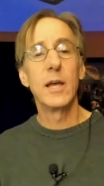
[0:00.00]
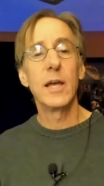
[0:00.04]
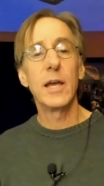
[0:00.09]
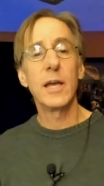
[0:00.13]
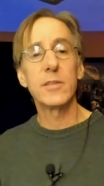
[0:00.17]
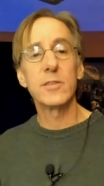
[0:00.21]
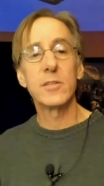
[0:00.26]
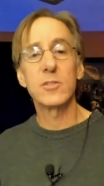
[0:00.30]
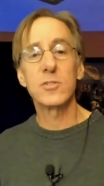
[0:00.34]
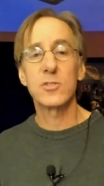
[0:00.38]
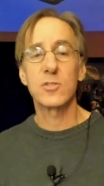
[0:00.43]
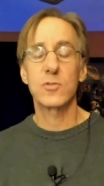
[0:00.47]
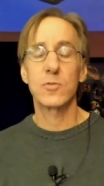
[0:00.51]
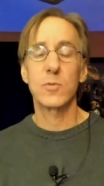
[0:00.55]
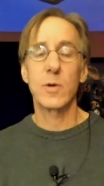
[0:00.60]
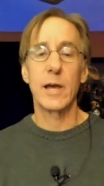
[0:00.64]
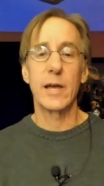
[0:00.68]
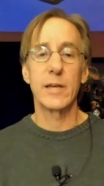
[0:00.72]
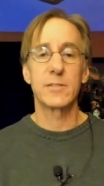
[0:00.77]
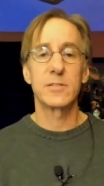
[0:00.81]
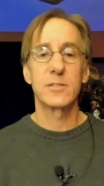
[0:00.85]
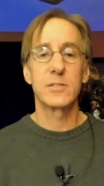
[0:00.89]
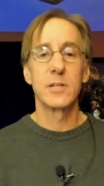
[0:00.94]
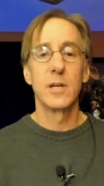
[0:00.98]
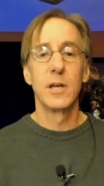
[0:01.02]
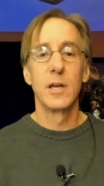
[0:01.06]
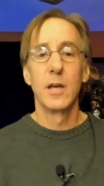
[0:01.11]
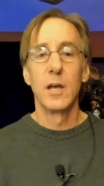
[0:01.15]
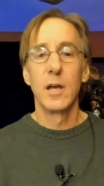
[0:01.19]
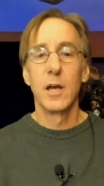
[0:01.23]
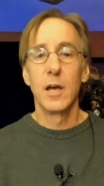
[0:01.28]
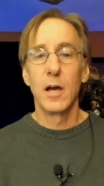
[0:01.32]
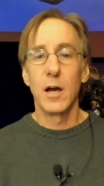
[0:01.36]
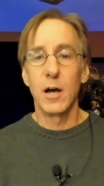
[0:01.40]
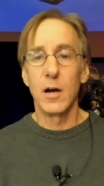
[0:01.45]
and the stress
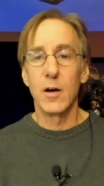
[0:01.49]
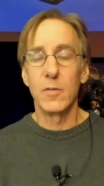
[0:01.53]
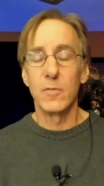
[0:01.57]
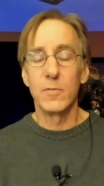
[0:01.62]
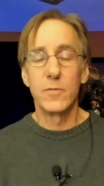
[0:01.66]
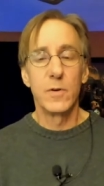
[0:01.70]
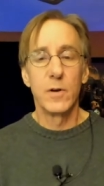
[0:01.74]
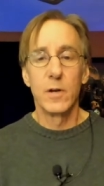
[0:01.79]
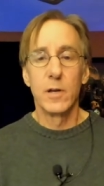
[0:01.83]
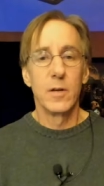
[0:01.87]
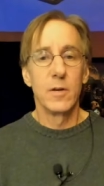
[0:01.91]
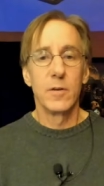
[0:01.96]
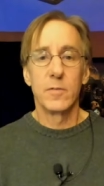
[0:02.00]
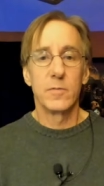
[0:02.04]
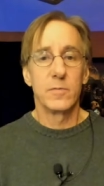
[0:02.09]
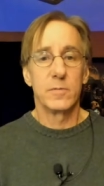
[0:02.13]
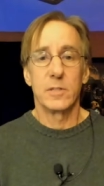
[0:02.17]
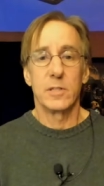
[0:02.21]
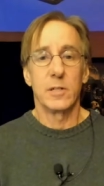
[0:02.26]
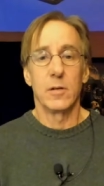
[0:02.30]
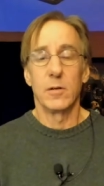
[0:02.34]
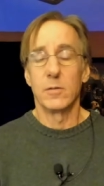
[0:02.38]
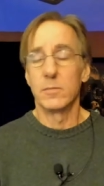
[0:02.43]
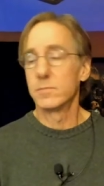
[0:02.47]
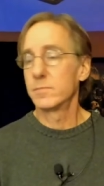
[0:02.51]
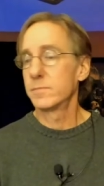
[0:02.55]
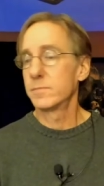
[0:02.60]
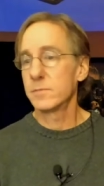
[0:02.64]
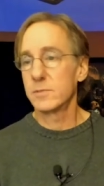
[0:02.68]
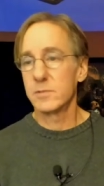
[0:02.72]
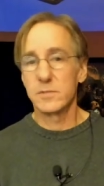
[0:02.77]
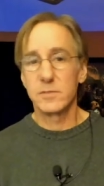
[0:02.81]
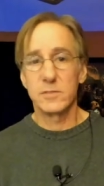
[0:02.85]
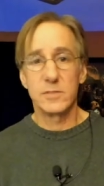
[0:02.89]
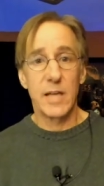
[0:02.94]
of, you know,
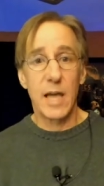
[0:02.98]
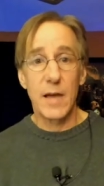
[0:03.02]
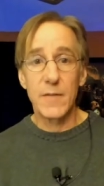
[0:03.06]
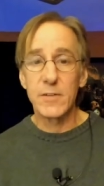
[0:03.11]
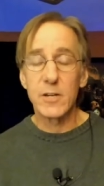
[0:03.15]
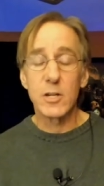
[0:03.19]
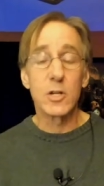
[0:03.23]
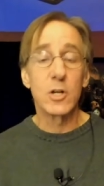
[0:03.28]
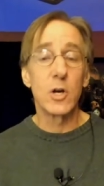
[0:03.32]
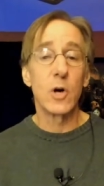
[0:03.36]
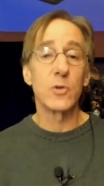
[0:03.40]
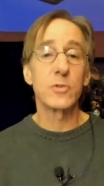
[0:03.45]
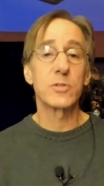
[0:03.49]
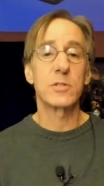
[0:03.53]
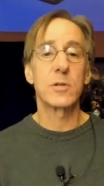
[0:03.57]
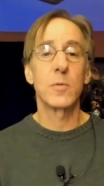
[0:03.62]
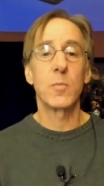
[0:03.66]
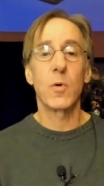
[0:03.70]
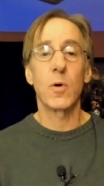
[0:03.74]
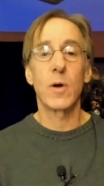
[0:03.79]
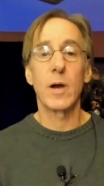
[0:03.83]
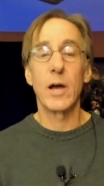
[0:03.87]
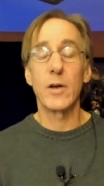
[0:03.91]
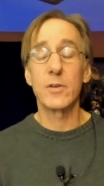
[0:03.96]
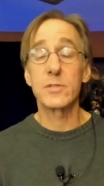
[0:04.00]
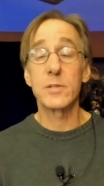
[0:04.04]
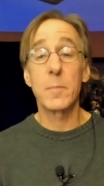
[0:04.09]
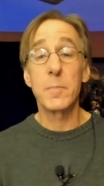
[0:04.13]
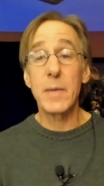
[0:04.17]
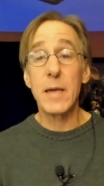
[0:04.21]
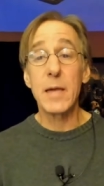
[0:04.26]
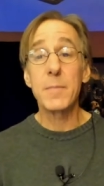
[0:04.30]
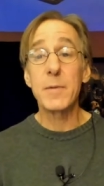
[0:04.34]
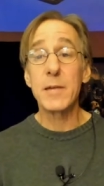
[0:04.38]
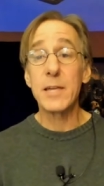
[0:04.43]
having to go somewhere else that
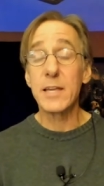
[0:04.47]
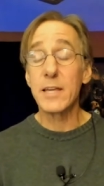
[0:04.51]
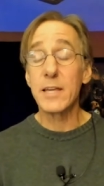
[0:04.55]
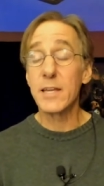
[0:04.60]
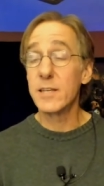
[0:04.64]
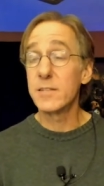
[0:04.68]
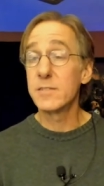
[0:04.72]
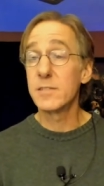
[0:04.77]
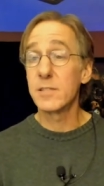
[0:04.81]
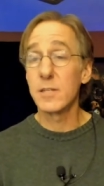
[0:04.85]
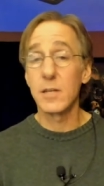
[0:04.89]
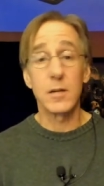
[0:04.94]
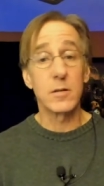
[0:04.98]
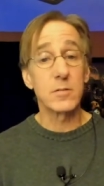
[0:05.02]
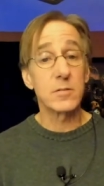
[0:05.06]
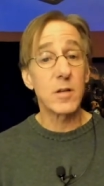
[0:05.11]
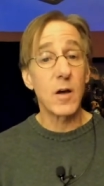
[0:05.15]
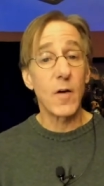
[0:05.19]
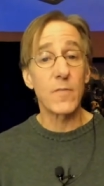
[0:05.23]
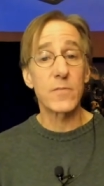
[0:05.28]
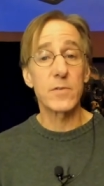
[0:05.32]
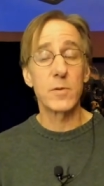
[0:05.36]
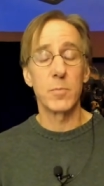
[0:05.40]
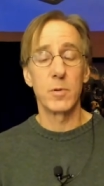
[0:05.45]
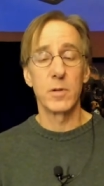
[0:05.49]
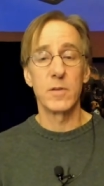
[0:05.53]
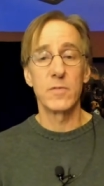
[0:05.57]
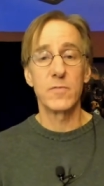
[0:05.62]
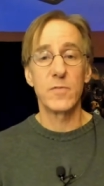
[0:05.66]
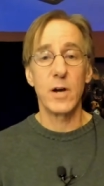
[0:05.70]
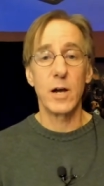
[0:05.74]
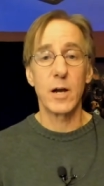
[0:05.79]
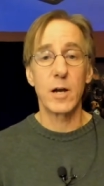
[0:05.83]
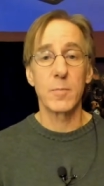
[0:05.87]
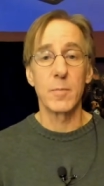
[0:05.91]
maybe is an uncomfortable
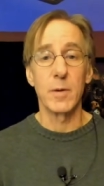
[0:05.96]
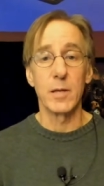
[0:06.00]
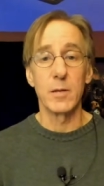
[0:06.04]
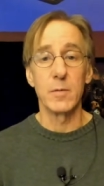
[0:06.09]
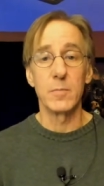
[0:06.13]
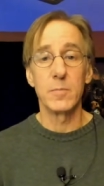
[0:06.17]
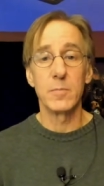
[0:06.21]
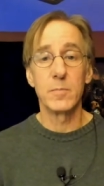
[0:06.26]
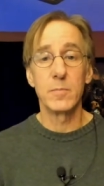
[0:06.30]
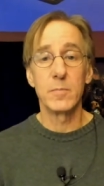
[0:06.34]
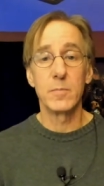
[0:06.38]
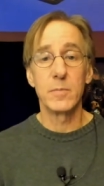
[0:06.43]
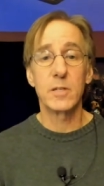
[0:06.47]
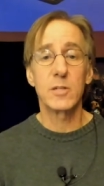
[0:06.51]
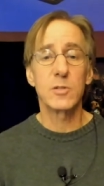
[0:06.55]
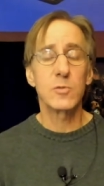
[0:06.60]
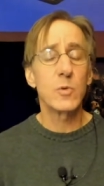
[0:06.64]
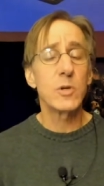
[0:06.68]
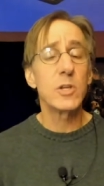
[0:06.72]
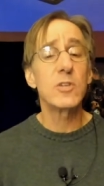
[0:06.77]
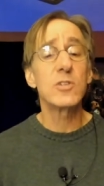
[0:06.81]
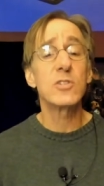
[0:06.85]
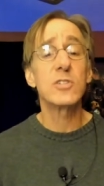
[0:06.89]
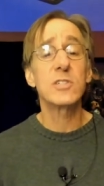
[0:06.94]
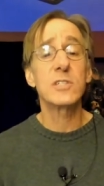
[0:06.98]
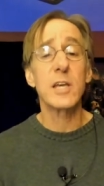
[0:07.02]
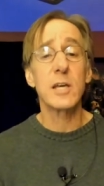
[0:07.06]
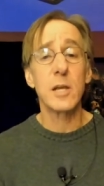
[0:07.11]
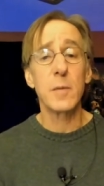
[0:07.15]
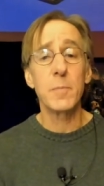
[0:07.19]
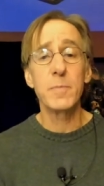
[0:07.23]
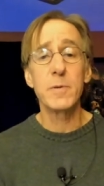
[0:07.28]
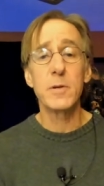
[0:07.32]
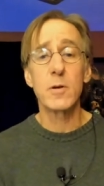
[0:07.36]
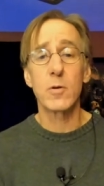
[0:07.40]
environment. Because when you
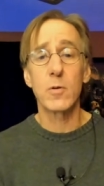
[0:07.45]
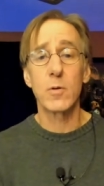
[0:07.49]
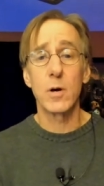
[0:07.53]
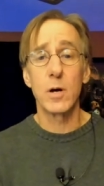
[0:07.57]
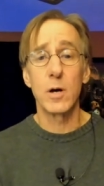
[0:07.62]
set up your